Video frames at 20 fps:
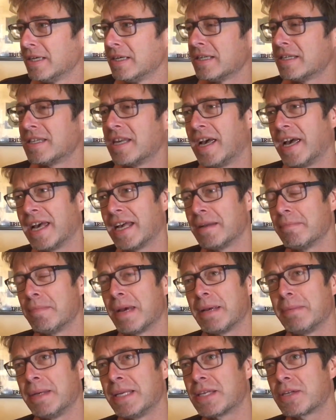10,
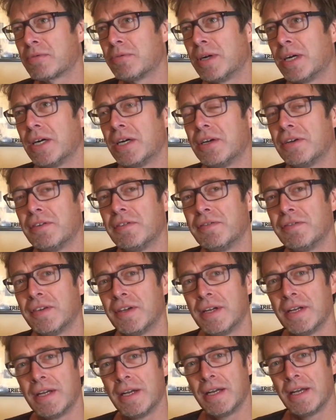maybe 12
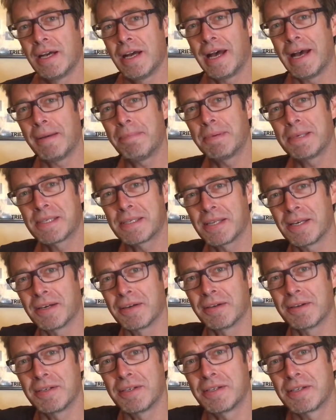
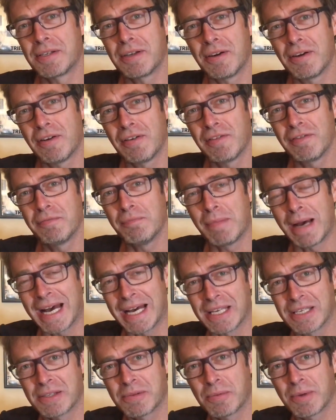episodes of
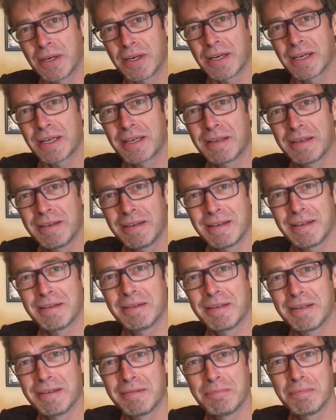Man's Work,
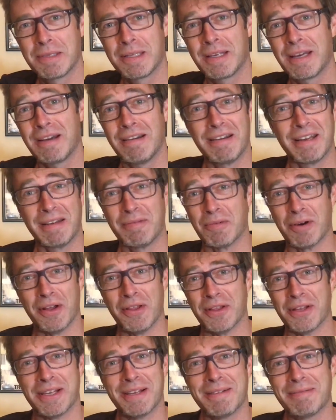but the only
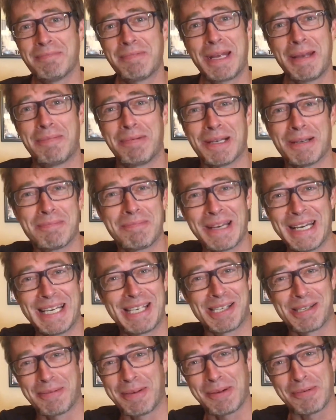one that people appear
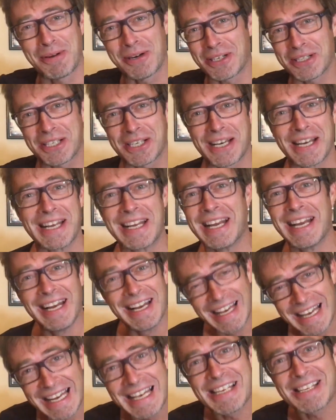to be watching
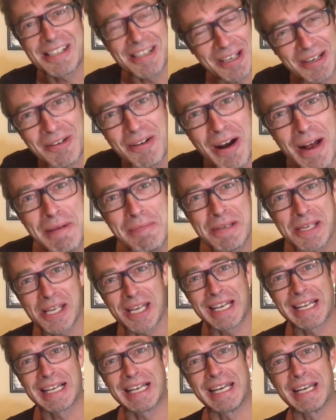is the Crime
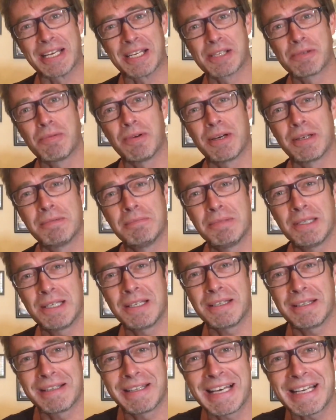Scene Cleaners one,
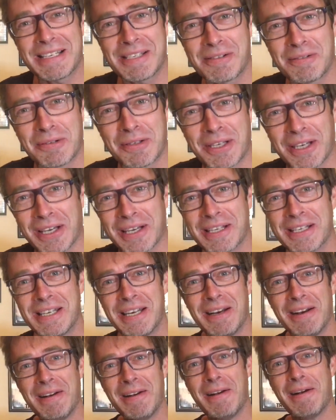but that's all good.
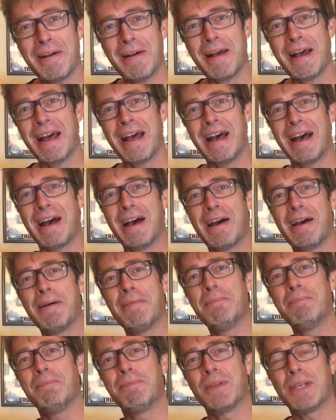
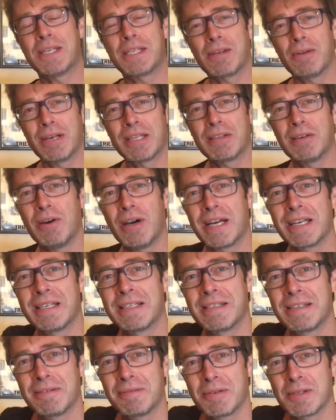So I thought
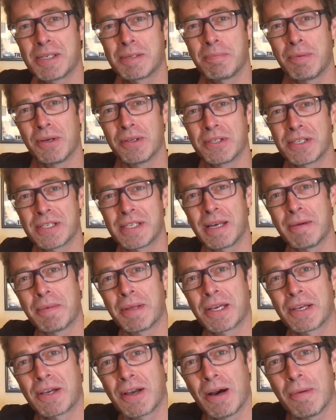I'd respond to some of
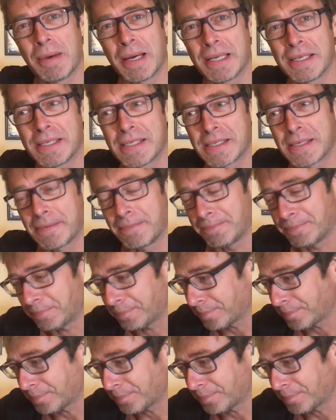the comments.